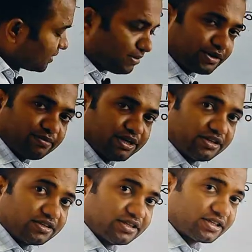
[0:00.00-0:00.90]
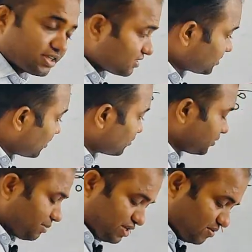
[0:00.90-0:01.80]
I have explained this distance up to
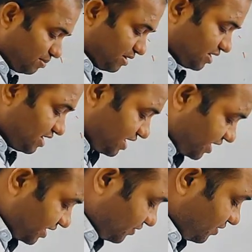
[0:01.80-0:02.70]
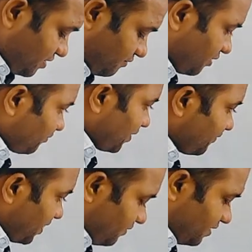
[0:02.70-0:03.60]
the principal plane. It is
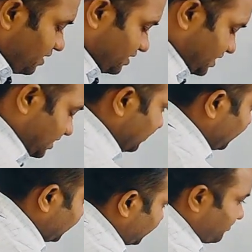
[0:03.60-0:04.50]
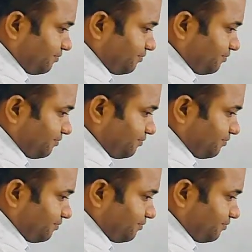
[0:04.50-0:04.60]
1.5 centimeter.